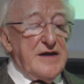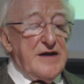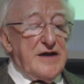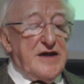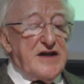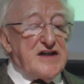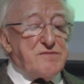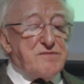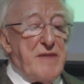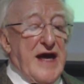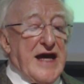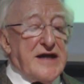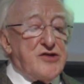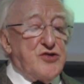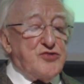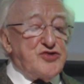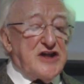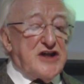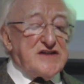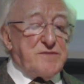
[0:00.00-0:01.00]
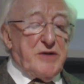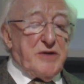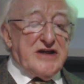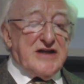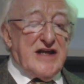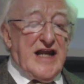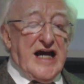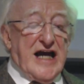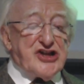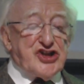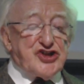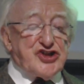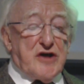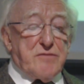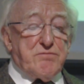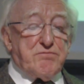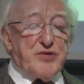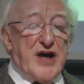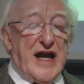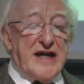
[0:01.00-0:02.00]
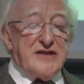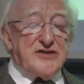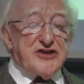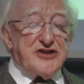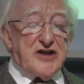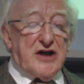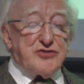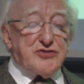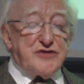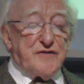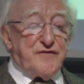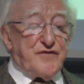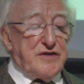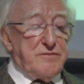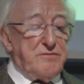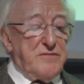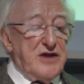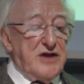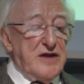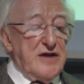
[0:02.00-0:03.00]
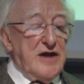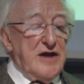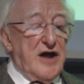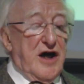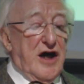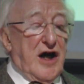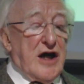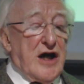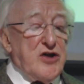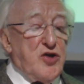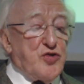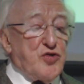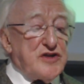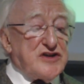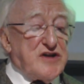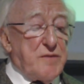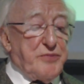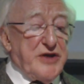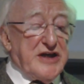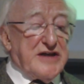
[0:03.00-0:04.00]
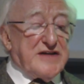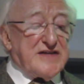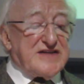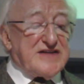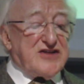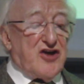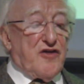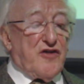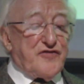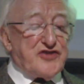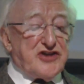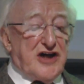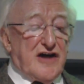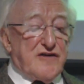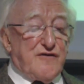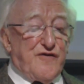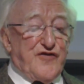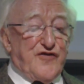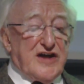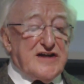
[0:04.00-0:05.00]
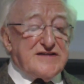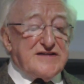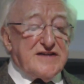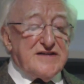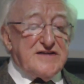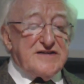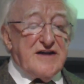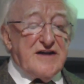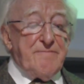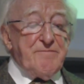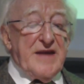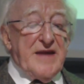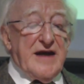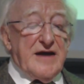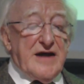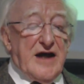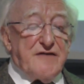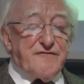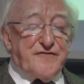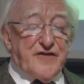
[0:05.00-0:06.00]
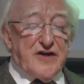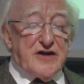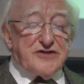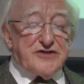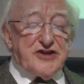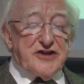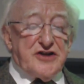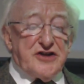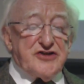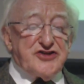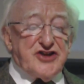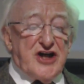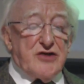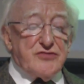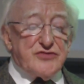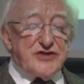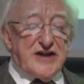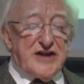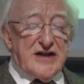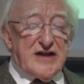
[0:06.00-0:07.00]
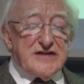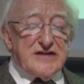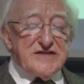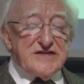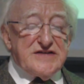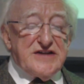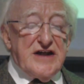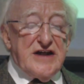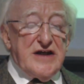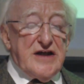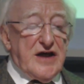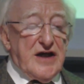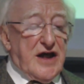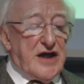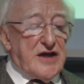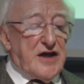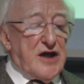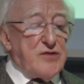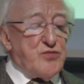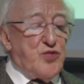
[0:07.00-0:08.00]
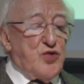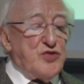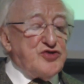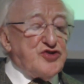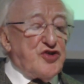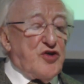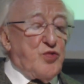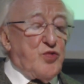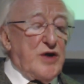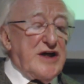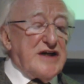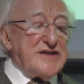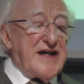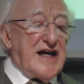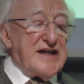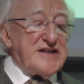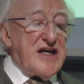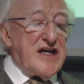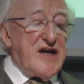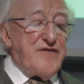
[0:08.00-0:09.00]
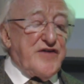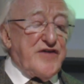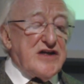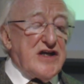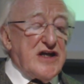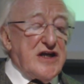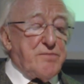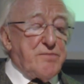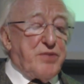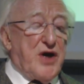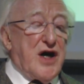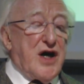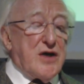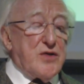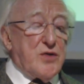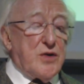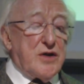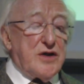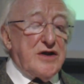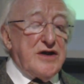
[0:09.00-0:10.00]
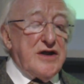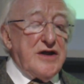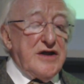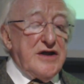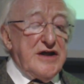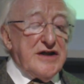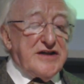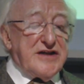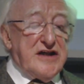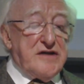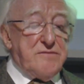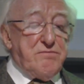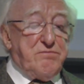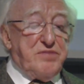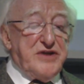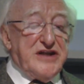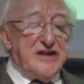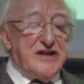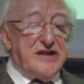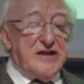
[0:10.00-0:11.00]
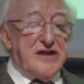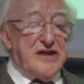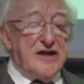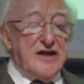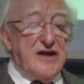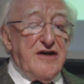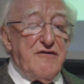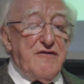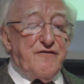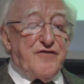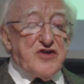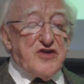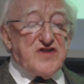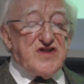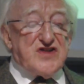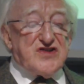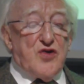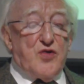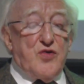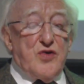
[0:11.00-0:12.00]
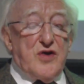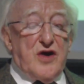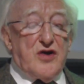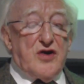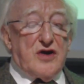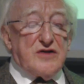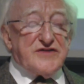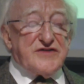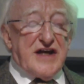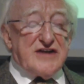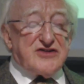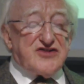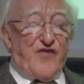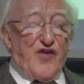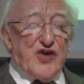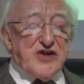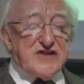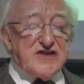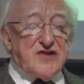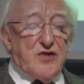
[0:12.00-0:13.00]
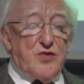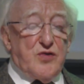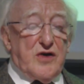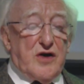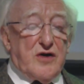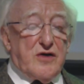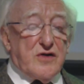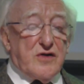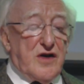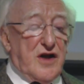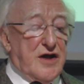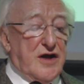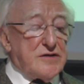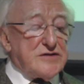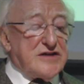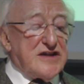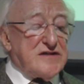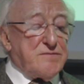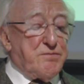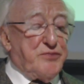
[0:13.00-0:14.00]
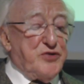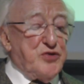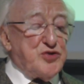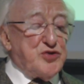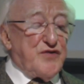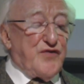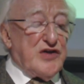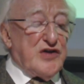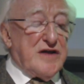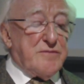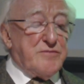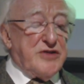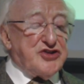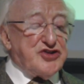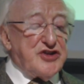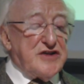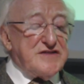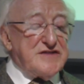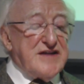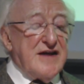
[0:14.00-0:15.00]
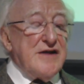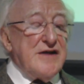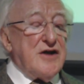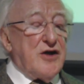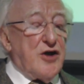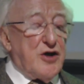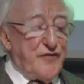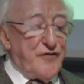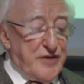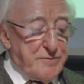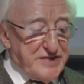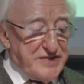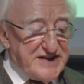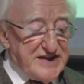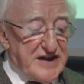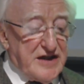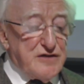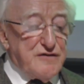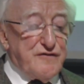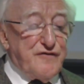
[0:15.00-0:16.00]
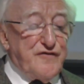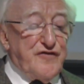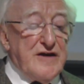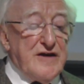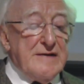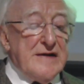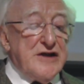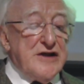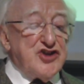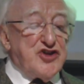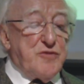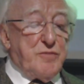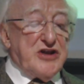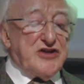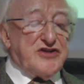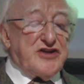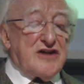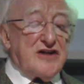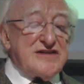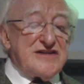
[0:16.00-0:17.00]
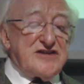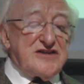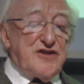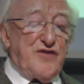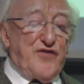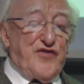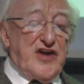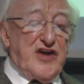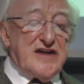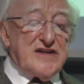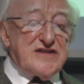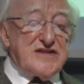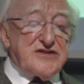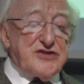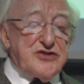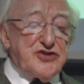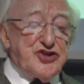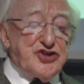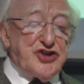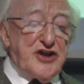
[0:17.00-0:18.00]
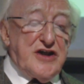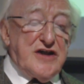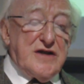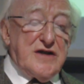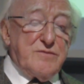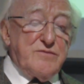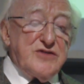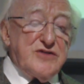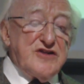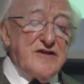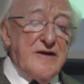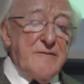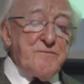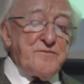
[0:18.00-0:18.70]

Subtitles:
His manhood has been lashed and branded out of him. I look at the big, soft-eyed faces, averted and downcast, and I wonder where that heavenly power can be for so long allowed these beautiful images of himself to be thus defaced and shamed.